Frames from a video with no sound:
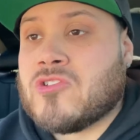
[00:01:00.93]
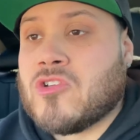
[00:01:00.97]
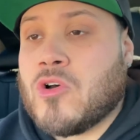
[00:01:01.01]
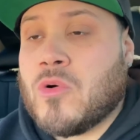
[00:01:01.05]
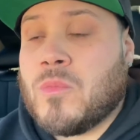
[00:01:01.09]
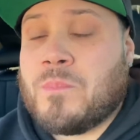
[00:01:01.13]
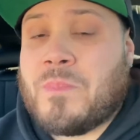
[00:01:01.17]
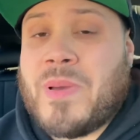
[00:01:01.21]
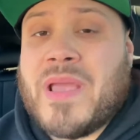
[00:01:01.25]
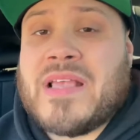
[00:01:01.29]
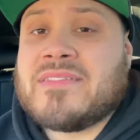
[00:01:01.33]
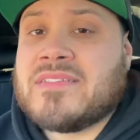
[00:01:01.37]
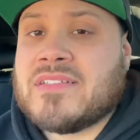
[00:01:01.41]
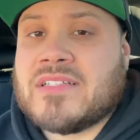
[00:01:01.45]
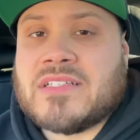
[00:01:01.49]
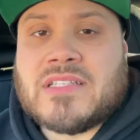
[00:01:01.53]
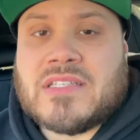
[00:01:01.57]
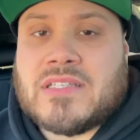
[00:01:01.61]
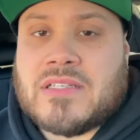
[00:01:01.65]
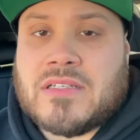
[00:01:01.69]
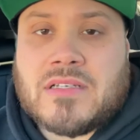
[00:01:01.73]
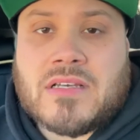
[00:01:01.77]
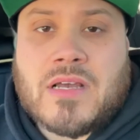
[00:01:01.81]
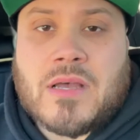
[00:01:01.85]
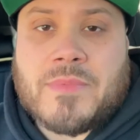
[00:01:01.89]

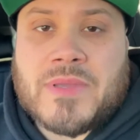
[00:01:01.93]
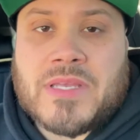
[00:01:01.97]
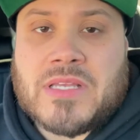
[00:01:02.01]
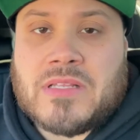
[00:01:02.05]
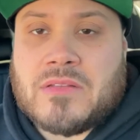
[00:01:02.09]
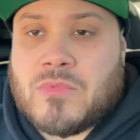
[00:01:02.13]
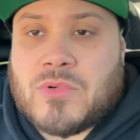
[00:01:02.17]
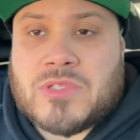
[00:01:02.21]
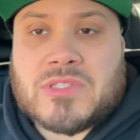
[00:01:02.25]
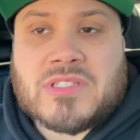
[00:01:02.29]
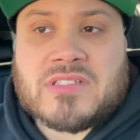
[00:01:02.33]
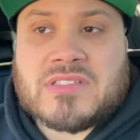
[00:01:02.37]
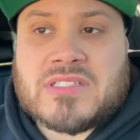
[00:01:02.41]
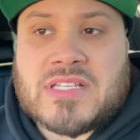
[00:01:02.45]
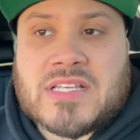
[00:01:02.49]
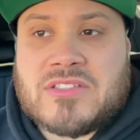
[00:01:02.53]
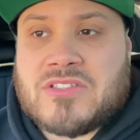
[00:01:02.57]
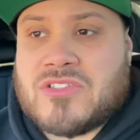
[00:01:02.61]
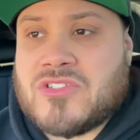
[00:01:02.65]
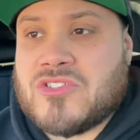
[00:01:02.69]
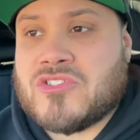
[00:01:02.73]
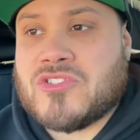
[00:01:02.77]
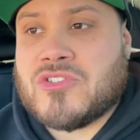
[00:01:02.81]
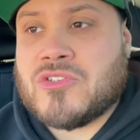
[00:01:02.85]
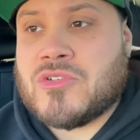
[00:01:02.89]
basically, I mean, what the
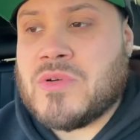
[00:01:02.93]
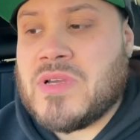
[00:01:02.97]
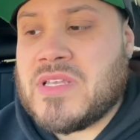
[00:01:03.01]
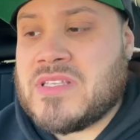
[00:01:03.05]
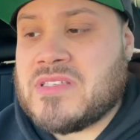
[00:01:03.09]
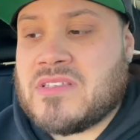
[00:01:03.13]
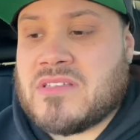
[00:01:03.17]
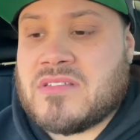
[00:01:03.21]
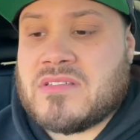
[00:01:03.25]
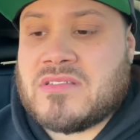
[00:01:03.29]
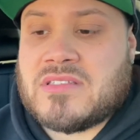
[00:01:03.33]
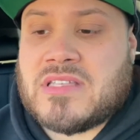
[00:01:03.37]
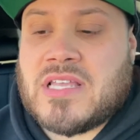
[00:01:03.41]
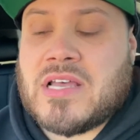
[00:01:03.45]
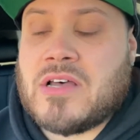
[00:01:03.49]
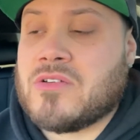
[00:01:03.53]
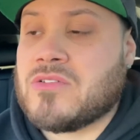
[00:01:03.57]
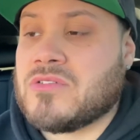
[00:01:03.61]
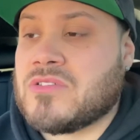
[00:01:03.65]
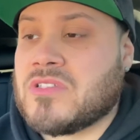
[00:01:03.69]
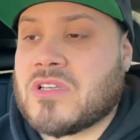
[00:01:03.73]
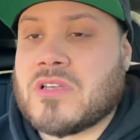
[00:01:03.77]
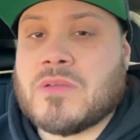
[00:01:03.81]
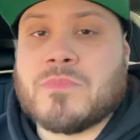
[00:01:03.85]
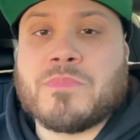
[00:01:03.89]
sensors do is just tells
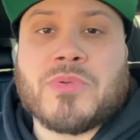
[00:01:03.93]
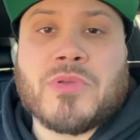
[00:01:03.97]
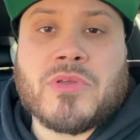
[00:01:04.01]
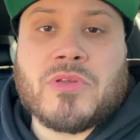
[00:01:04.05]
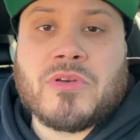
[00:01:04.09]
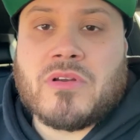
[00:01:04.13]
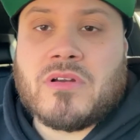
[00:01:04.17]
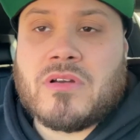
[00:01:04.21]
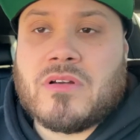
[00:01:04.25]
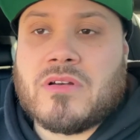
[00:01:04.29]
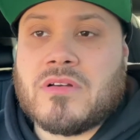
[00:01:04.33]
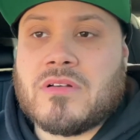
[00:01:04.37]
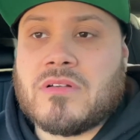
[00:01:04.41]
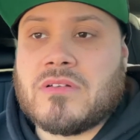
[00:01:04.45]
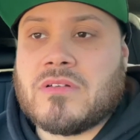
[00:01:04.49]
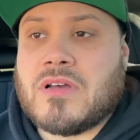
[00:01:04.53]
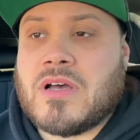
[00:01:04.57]
the computer